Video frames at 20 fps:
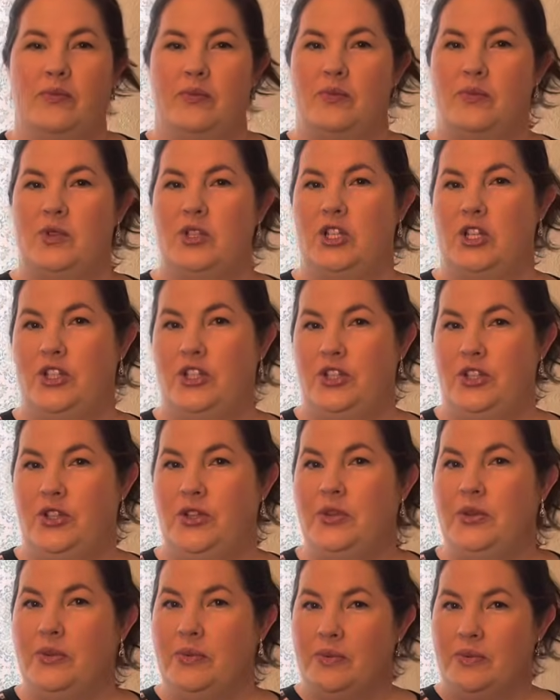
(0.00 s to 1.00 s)
Should
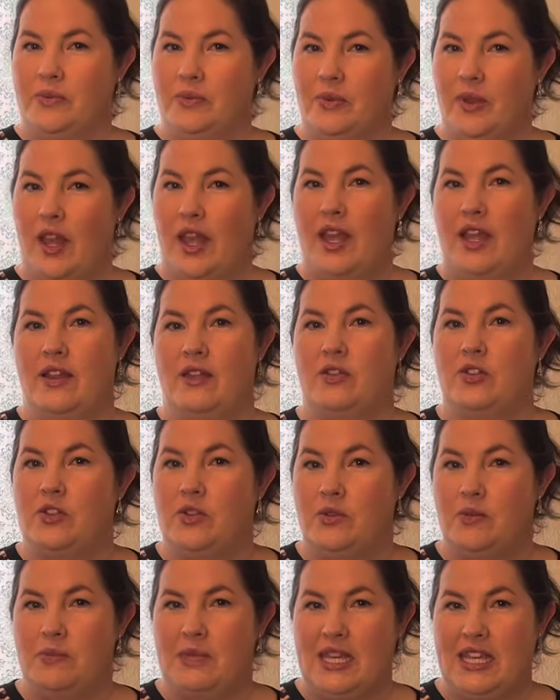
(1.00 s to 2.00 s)
you
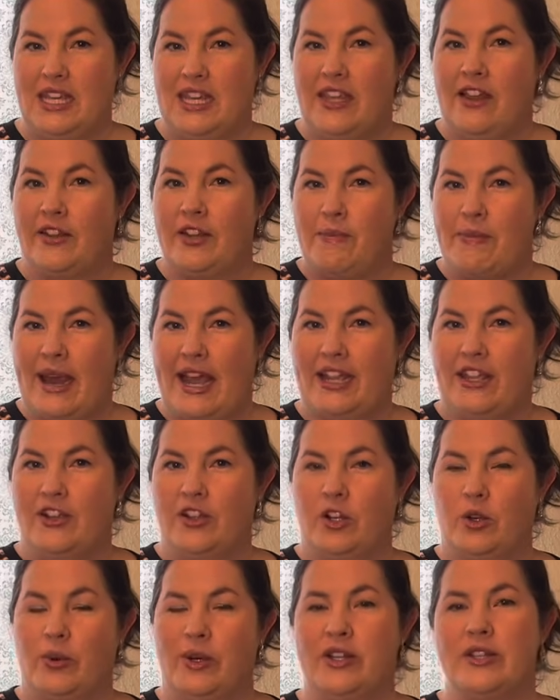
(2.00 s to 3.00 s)
do minky on the back of your
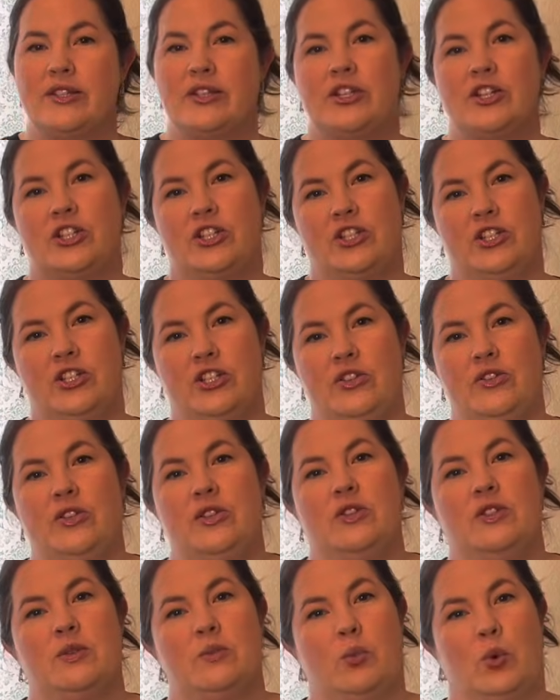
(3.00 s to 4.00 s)
quilts, or should you
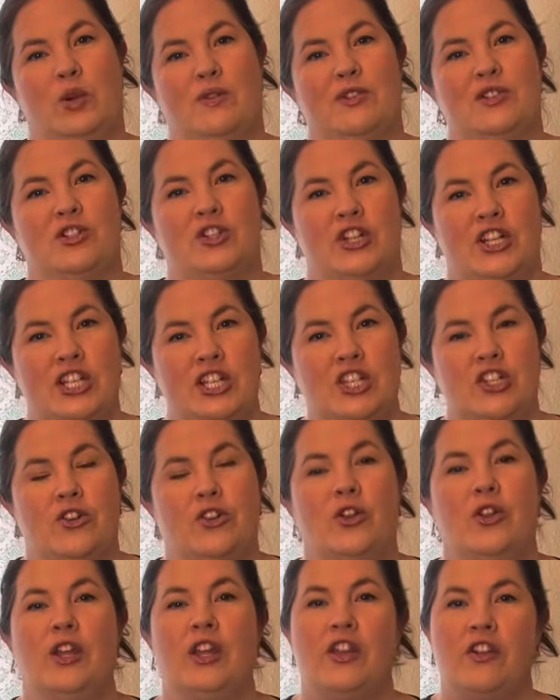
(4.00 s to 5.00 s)
use more of a
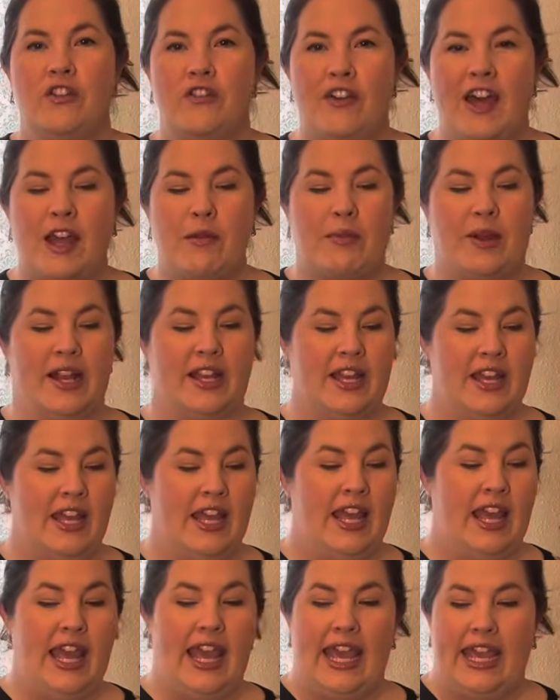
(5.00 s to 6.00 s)
traditional fabric?
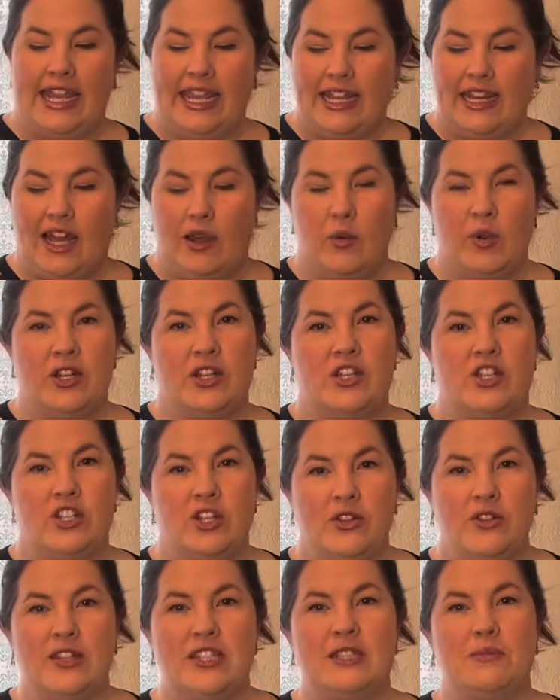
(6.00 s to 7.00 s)
And I wanted to show
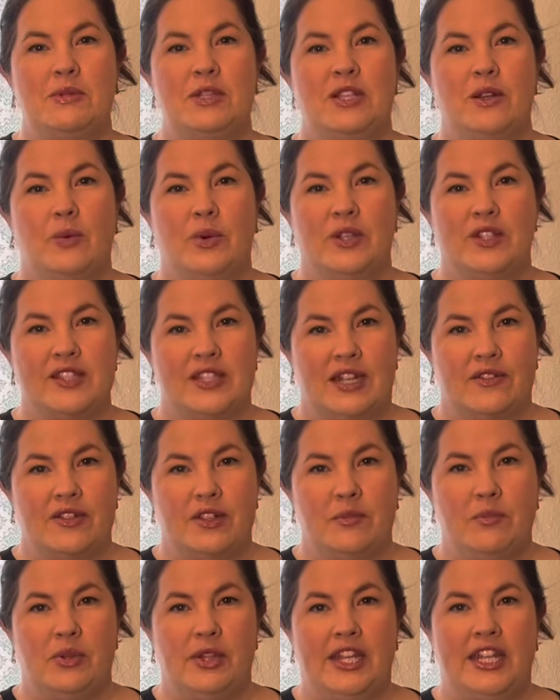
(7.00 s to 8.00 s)
you some of the quilts that I've
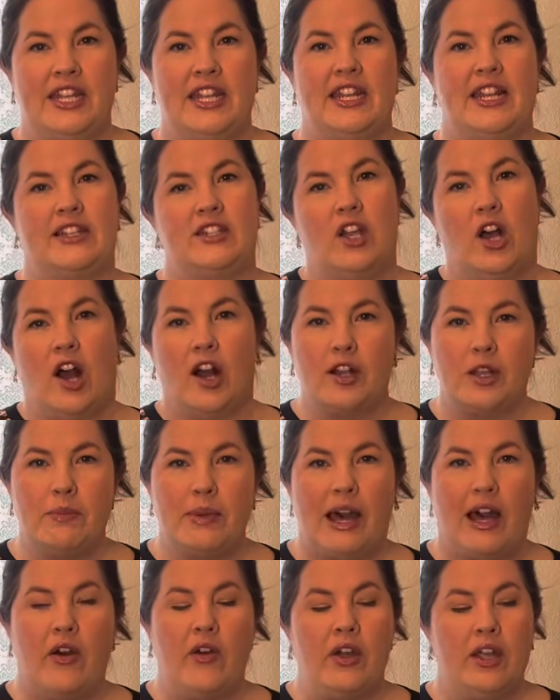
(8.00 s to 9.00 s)
completed and talk
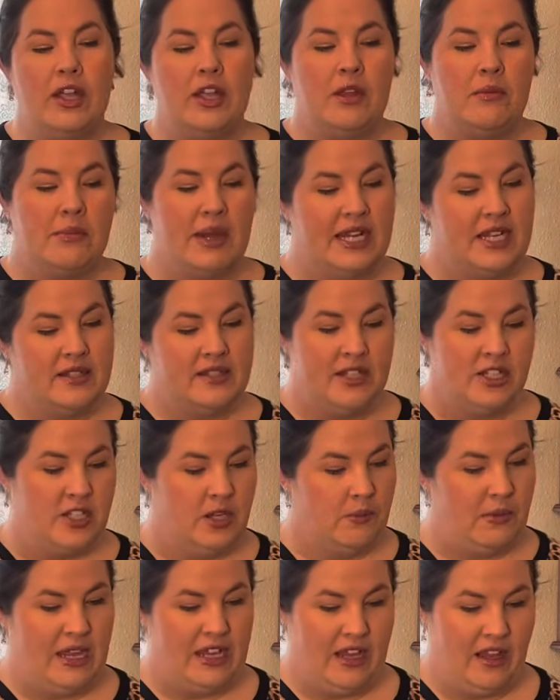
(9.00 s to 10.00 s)
about my decision
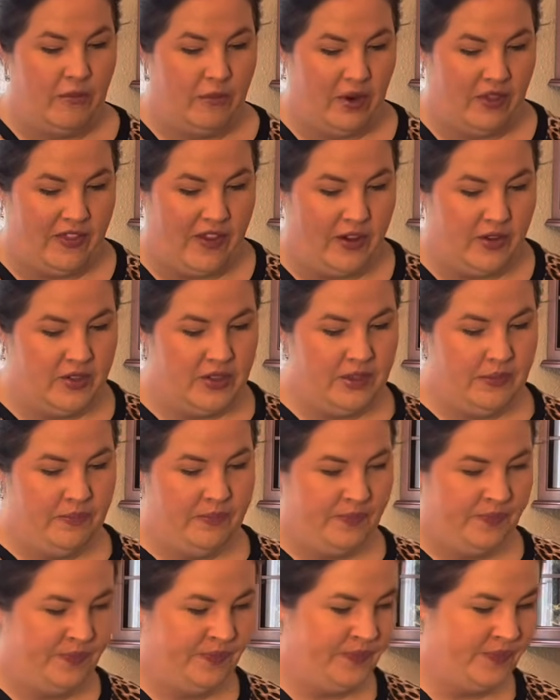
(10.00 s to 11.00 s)
making with those.
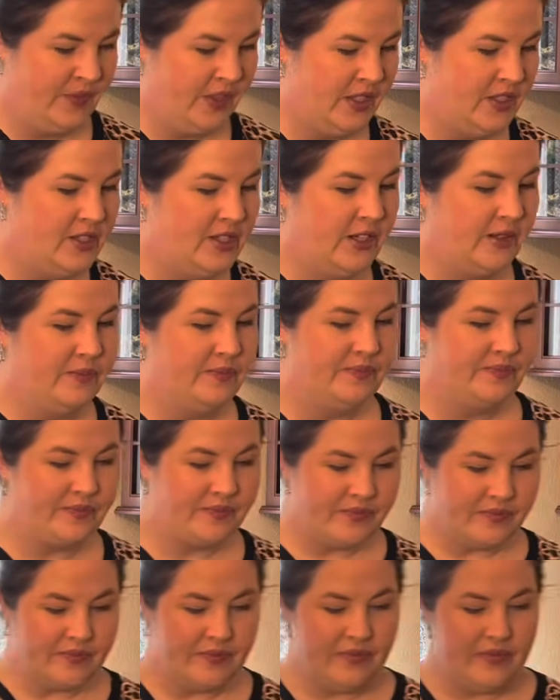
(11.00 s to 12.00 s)
So
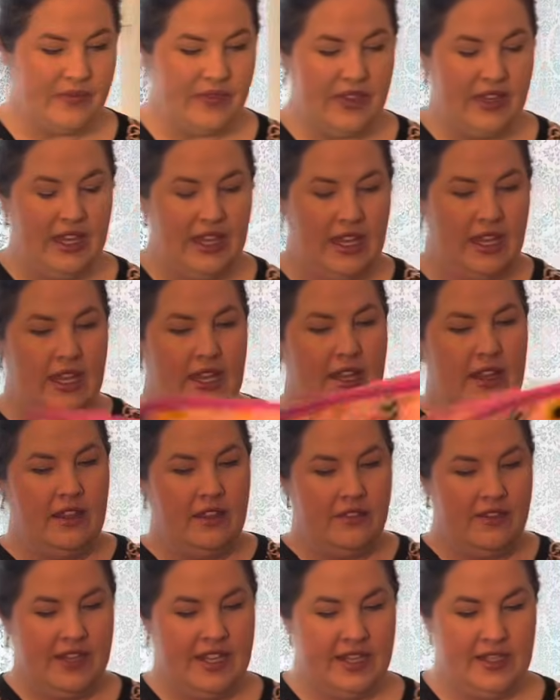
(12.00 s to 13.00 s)

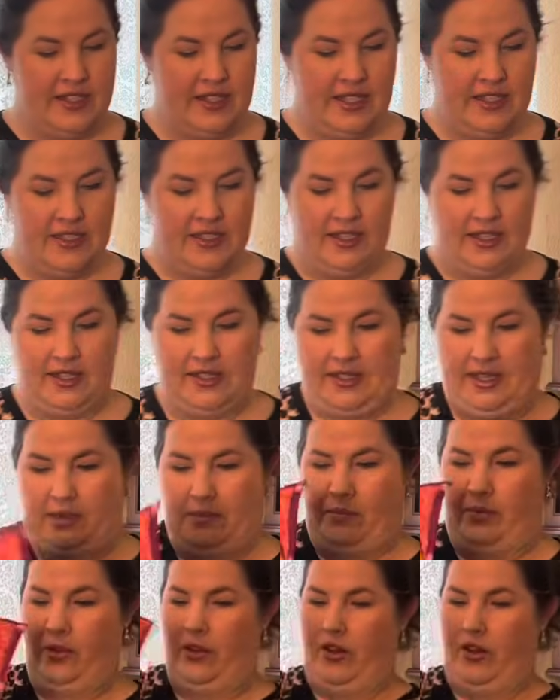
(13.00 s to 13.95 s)
this is an example